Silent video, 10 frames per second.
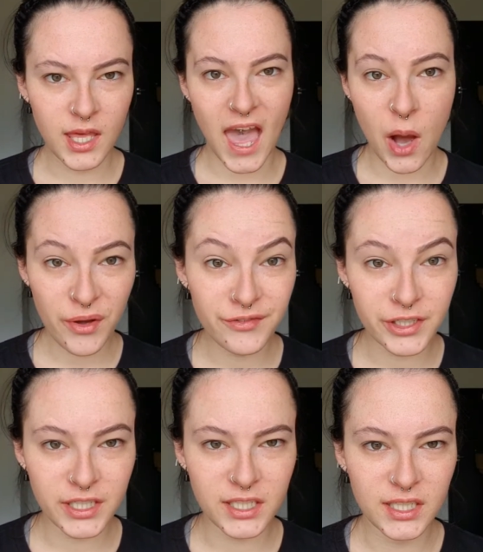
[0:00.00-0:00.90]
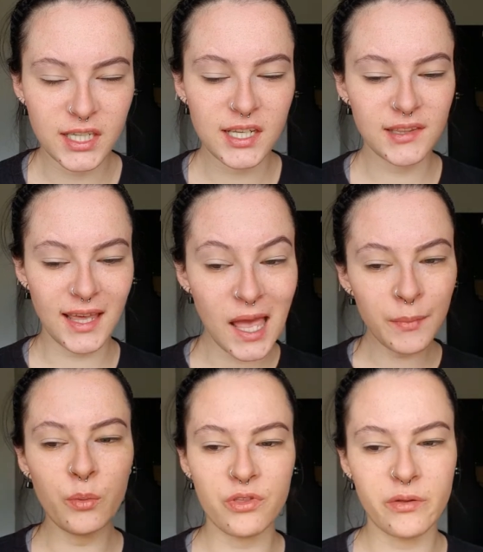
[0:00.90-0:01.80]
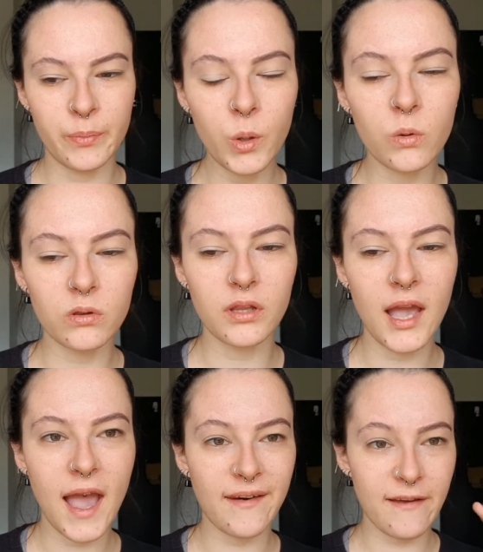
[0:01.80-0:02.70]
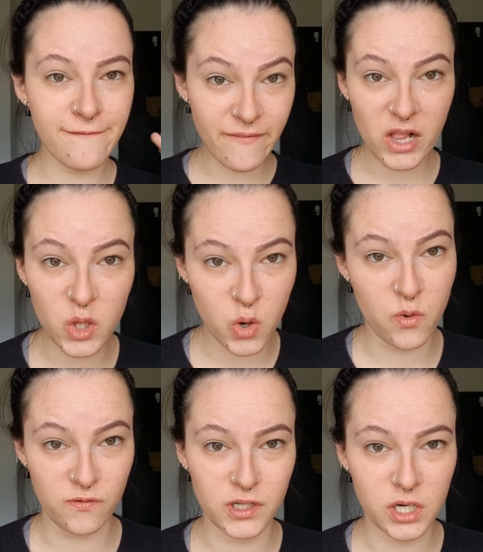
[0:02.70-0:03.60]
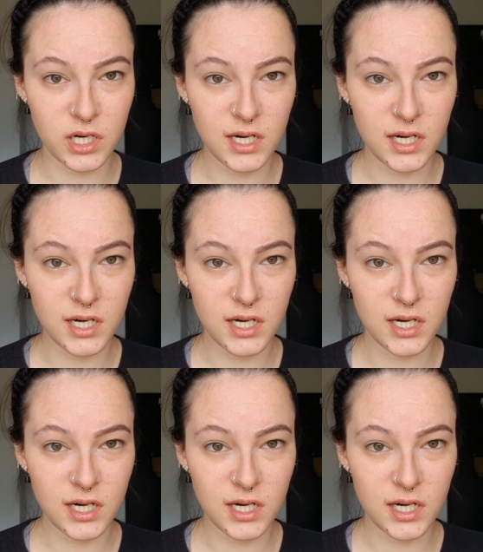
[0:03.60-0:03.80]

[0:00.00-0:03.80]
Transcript: However, they hit me with the ball, and I fell over.